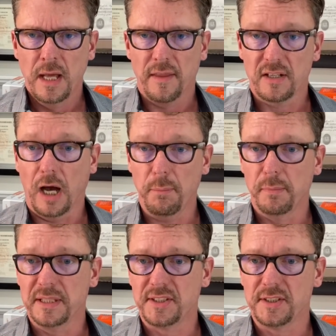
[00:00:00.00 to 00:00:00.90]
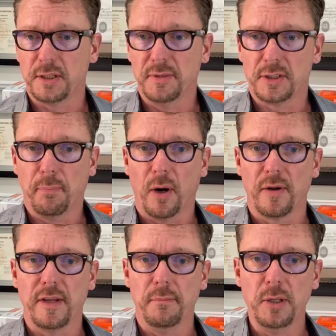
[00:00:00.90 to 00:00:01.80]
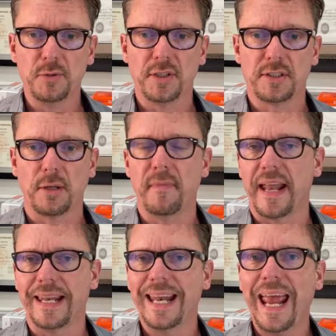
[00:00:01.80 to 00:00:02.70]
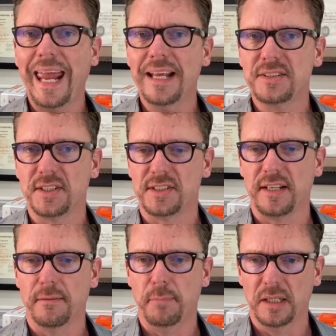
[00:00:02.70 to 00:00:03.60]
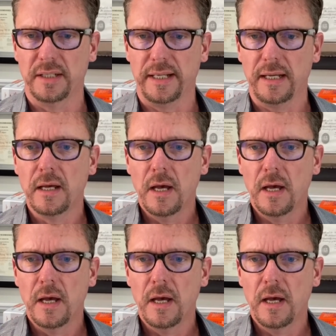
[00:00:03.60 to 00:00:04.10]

The complement system is the part of the immune system that enhances the ability